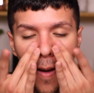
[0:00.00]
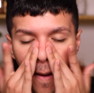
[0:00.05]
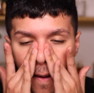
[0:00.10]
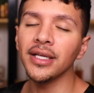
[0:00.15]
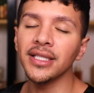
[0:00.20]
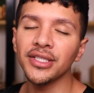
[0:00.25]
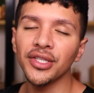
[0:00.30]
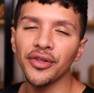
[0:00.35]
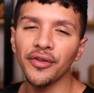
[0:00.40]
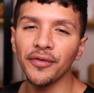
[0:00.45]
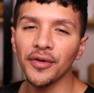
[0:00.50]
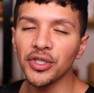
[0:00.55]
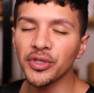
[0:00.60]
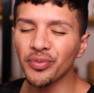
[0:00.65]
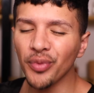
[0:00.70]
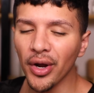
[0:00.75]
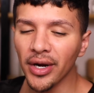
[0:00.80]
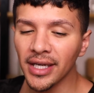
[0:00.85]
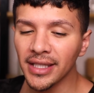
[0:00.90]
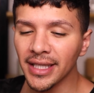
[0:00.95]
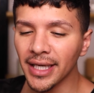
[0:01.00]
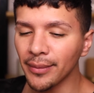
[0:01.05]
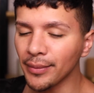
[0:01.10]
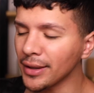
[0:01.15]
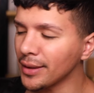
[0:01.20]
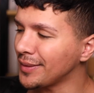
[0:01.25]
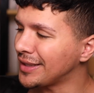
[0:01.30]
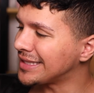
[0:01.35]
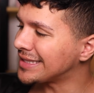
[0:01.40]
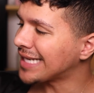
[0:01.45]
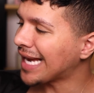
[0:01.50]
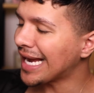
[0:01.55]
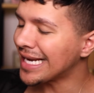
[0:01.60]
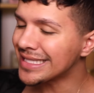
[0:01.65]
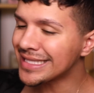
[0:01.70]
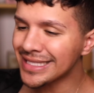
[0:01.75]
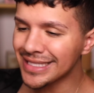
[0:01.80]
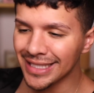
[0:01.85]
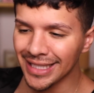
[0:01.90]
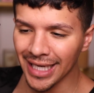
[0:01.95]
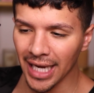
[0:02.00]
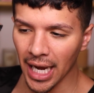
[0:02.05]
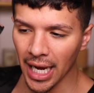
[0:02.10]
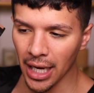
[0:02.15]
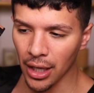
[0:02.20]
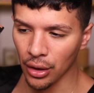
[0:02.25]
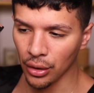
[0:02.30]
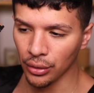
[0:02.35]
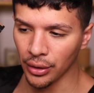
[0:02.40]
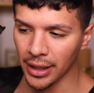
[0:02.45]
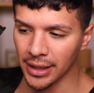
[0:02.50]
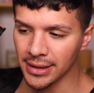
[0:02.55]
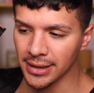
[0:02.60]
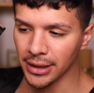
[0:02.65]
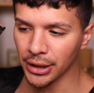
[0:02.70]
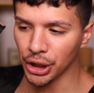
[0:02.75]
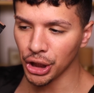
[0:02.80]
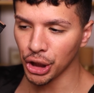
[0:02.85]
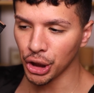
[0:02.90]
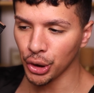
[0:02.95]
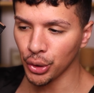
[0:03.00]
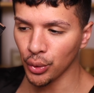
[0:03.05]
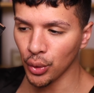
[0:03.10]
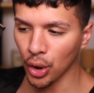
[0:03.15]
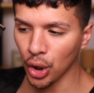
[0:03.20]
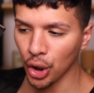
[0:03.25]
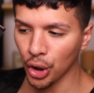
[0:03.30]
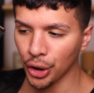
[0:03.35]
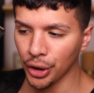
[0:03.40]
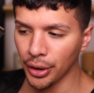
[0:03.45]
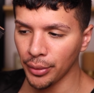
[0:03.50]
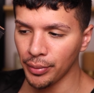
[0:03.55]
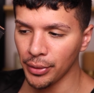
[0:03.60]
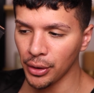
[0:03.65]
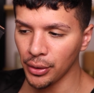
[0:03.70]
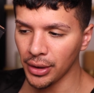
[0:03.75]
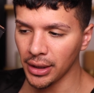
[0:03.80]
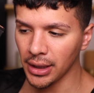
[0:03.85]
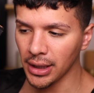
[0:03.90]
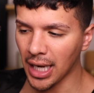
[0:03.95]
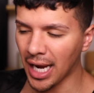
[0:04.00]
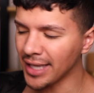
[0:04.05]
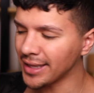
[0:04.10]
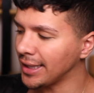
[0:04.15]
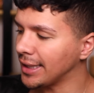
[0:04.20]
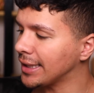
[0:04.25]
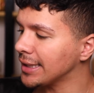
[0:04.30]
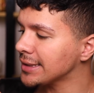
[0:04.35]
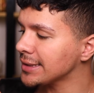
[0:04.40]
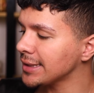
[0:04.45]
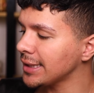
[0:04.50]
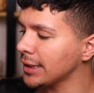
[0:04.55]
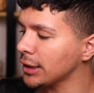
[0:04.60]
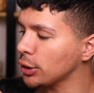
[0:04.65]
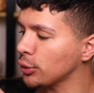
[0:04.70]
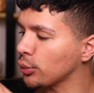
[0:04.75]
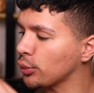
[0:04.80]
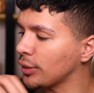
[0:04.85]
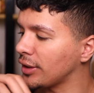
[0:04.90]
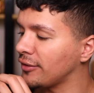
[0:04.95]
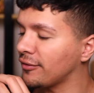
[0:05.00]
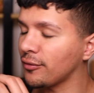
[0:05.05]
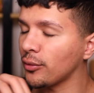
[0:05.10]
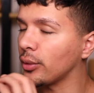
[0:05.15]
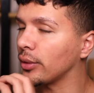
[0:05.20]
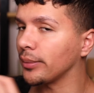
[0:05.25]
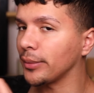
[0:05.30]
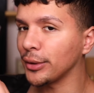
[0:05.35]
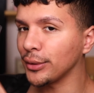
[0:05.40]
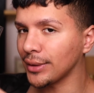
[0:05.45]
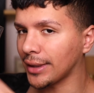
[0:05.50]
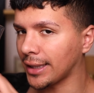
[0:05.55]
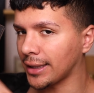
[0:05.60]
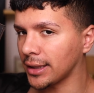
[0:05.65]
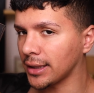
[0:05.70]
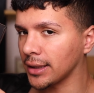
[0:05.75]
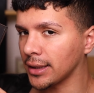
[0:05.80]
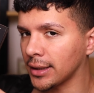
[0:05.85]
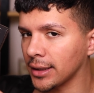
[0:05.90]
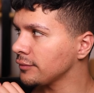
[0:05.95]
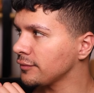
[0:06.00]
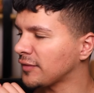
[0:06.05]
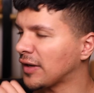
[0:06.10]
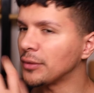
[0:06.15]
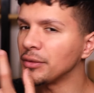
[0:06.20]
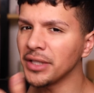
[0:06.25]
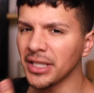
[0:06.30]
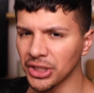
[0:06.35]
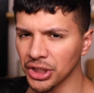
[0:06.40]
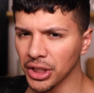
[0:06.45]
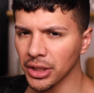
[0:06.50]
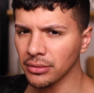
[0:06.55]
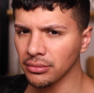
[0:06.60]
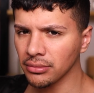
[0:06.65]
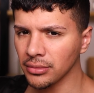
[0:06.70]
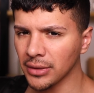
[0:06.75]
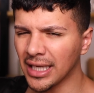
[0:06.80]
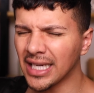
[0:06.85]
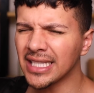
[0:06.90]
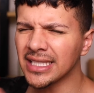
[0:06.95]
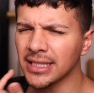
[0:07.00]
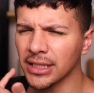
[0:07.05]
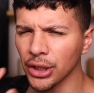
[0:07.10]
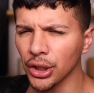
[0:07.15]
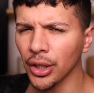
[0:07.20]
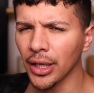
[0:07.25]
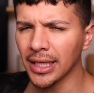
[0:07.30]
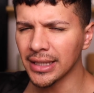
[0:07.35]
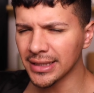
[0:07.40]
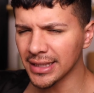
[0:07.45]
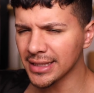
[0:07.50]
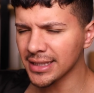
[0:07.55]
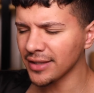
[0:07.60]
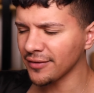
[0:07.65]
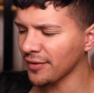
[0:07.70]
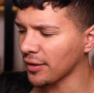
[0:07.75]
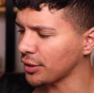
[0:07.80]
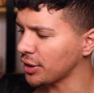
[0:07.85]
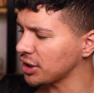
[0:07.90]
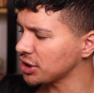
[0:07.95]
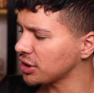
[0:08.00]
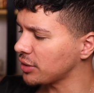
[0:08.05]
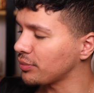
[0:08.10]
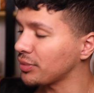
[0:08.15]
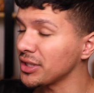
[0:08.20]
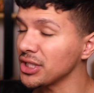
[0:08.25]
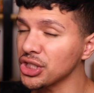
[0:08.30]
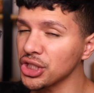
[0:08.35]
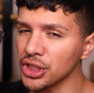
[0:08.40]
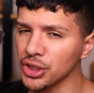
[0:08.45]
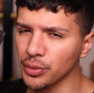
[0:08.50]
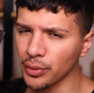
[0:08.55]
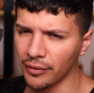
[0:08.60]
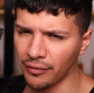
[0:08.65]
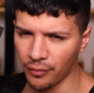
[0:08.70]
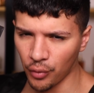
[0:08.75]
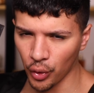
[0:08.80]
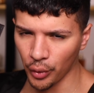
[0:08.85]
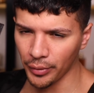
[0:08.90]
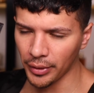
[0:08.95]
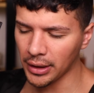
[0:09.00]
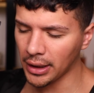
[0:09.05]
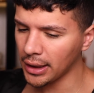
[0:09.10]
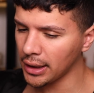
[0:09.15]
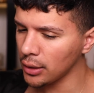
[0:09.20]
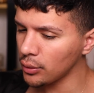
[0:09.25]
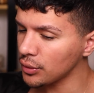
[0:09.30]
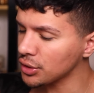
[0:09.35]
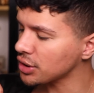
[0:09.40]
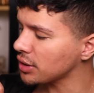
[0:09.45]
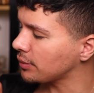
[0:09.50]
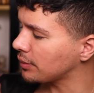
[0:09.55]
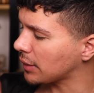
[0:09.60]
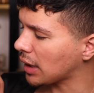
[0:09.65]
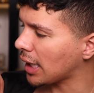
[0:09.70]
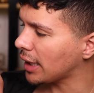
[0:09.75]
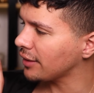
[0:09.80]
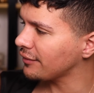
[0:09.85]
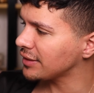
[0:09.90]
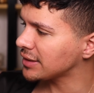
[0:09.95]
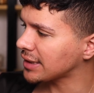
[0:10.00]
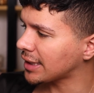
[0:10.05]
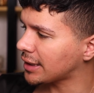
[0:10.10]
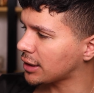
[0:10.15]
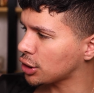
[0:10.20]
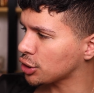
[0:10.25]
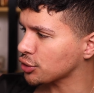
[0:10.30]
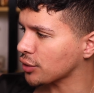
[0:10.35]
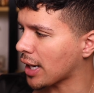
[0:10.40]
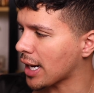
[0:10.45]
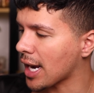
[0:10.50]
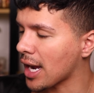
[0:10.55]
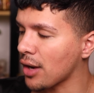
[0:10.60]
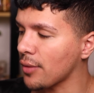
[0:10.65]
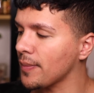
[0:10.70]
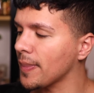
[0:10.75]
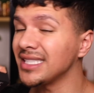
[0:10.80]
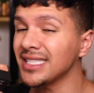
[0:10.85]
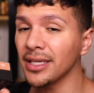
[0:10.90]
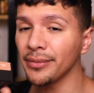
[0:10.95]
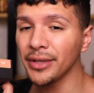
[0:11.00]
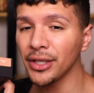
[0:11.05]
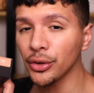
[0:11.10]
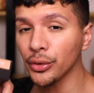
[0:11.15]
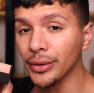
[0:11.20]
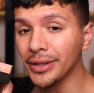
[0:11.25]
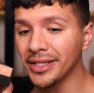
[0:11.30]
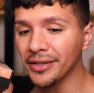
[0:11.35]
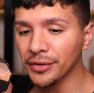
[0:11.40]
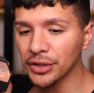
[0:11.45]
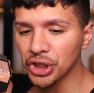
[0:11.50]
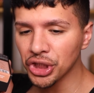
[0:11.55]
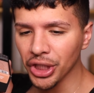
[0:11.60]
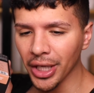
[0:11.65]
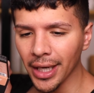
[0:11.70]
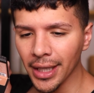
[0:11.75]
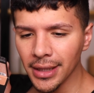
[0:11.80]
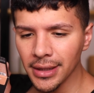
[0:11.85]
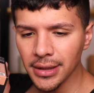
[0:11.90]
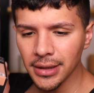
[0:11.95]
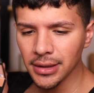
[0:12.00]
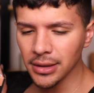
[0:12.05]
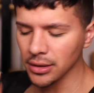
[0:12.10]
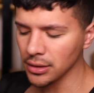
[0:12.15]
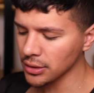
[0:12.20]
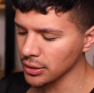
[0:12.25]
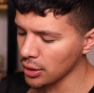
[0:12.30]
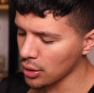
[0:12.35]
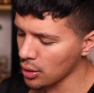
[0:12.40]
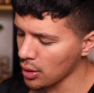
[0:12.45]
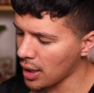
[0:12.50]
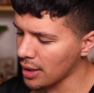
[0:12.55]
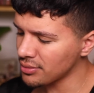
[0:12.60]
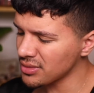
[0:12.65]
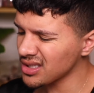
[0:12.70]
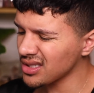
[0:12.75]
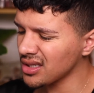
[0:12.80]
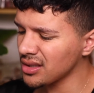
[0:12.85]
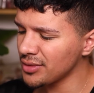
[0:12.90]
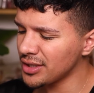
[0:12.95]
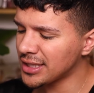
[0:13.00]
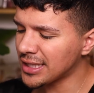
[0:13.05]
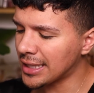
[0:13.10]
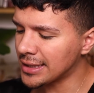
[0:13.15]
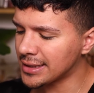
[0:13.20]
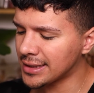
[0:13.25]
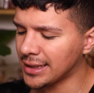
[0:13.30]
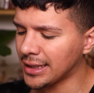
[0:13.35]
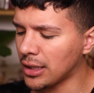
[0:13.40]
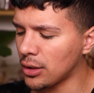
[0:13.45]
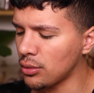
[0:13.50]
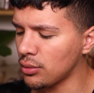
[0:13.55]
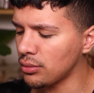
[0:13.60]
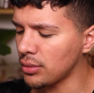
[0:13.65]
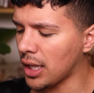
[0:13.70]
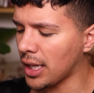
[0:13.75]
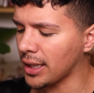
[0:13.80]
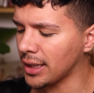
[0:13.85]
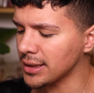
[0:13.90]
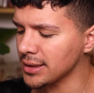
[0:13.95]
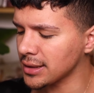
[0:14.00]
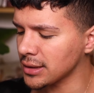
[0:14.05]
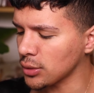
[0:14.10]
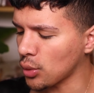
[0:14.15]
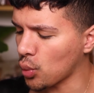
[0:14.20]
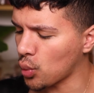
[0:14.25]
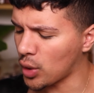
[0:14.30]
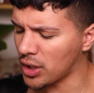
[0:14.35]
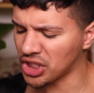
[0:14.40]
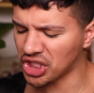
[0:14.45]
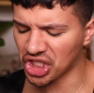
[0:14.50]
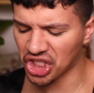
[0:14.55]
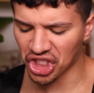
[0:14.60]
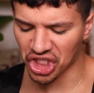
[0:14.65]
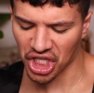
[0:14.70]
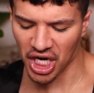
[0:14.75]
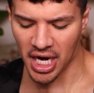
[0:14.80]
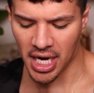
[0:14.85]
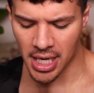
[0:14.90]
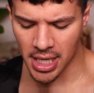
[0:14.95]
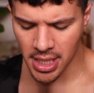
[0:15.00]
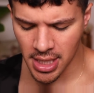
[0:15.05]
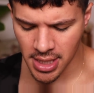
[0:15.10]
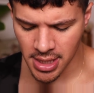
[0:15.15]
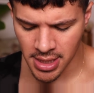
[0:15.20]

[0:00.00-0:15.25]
Okay, so the first product that I'm going to be testing out is the new Huda Beauty. I think it's like a reformulated foundation. Like it's their existing foundation, but it's just reformulated, which I'm kind of excited to try out. They sent me three different shades, so I'm just going to be testing out, I guess, what shade.